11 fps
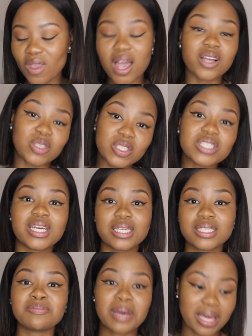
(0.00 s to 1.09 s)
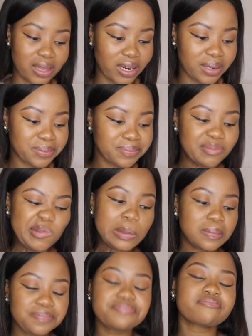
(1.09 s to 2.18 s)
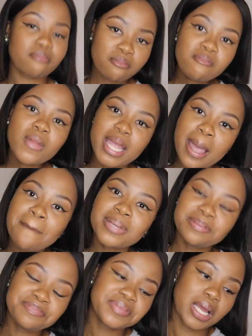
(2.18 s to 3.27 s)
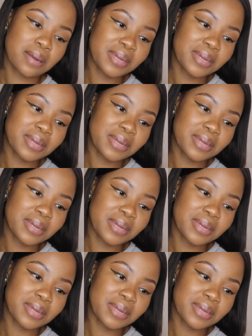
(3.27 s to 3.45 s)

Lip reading: I used to dance back in the day. Yep, you